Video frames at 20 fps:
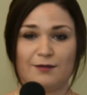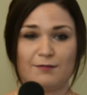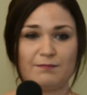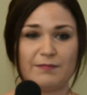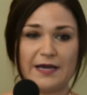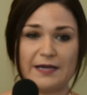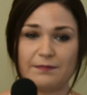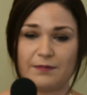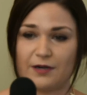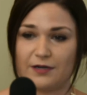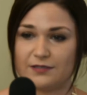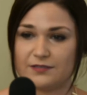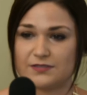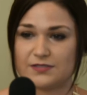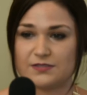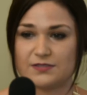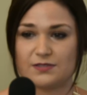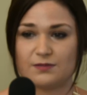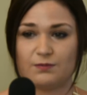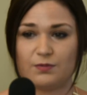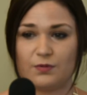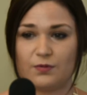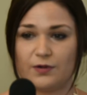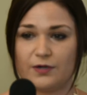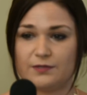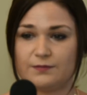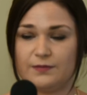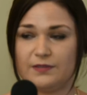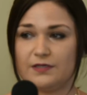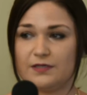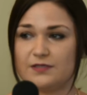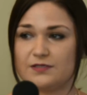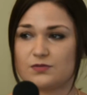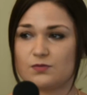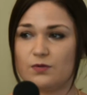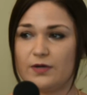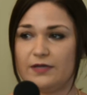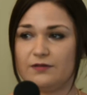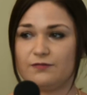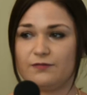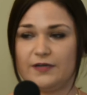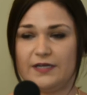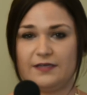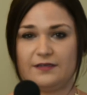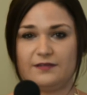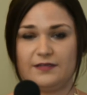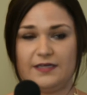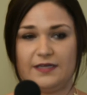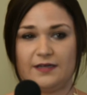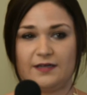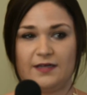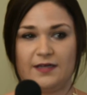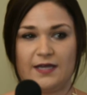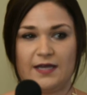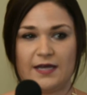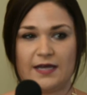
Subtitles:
bipartisan support, because quite frankly,